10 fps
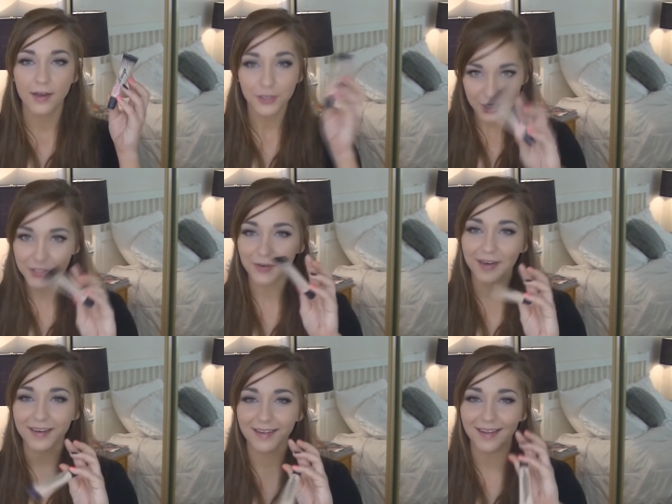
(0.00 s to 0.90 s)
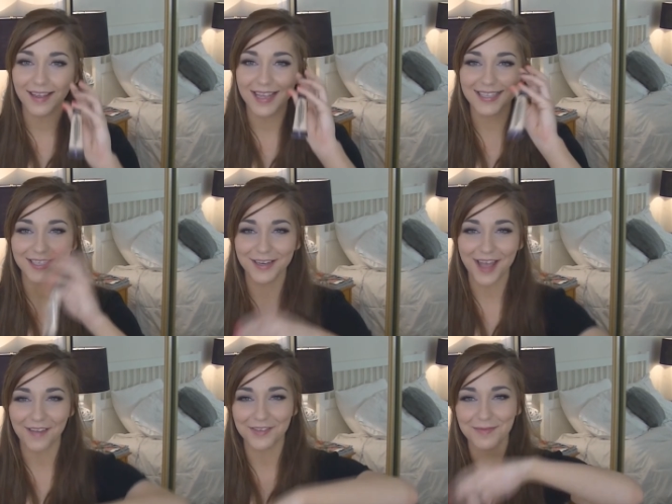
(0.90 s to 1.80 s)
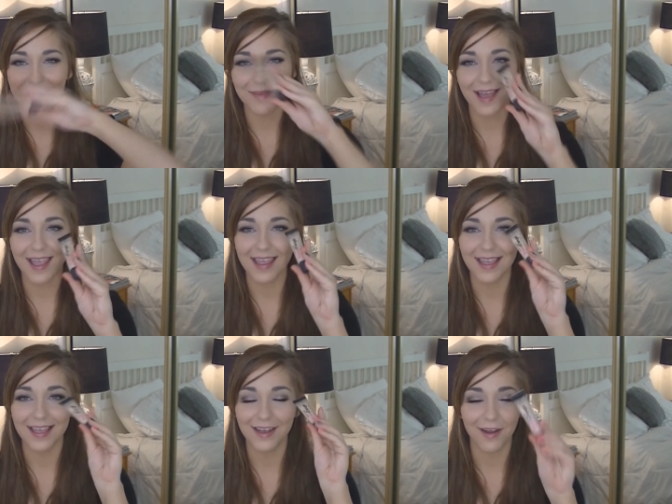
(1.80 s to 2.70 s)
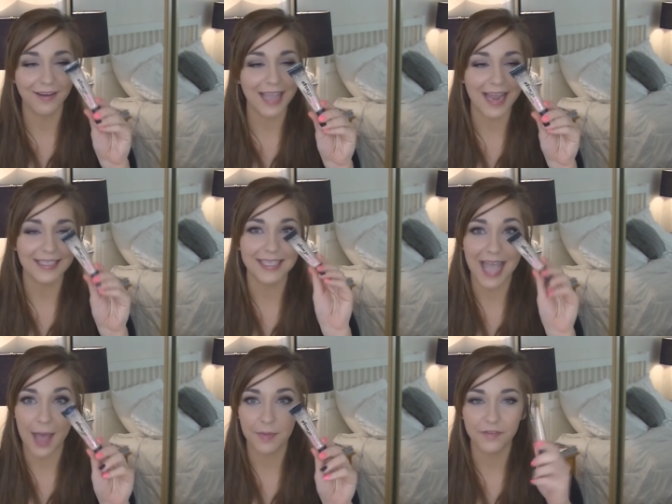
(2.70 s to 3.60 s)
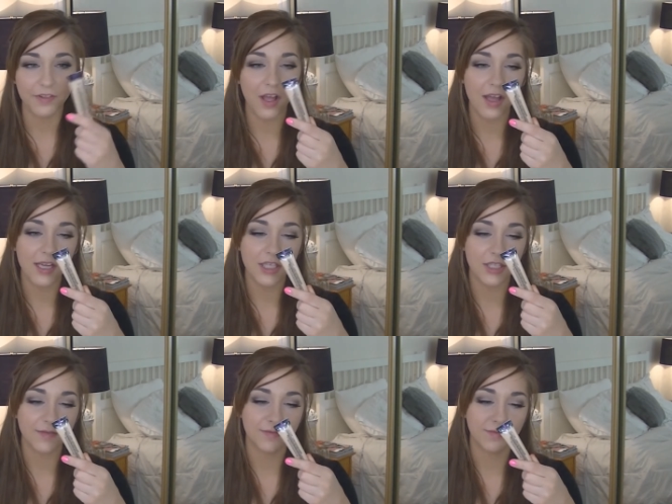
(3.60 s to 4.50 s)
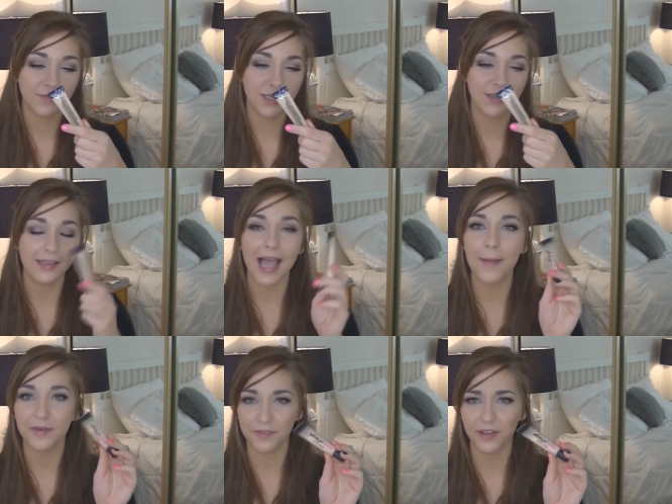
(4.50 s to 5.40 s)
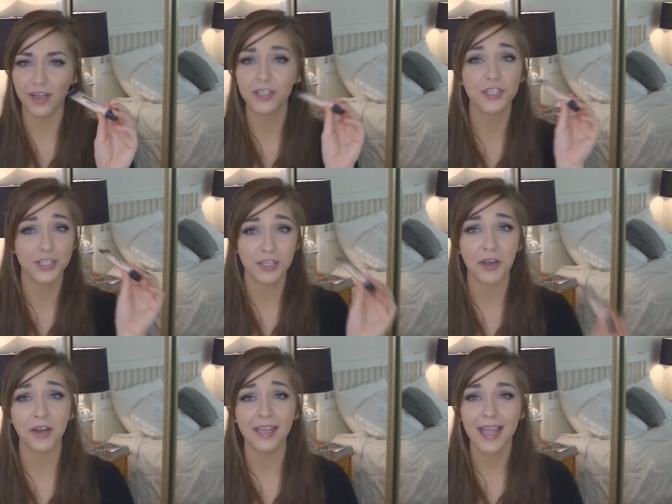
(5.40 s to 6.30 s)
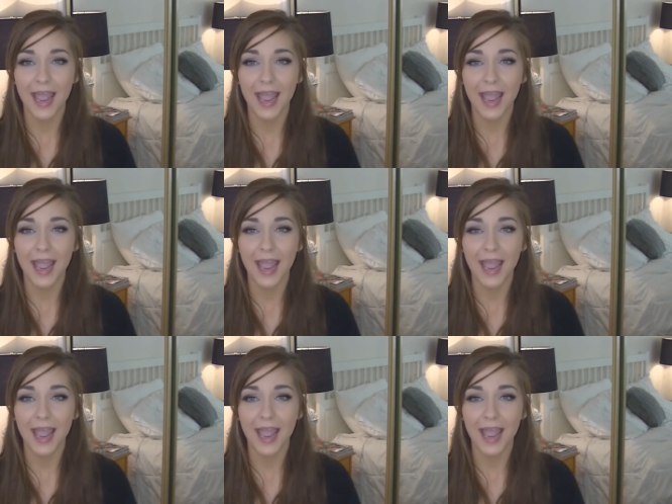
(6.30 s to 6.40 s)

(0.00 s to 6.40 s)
Drugstore is going to have to be my Hard Candy Glamouflage, sorry.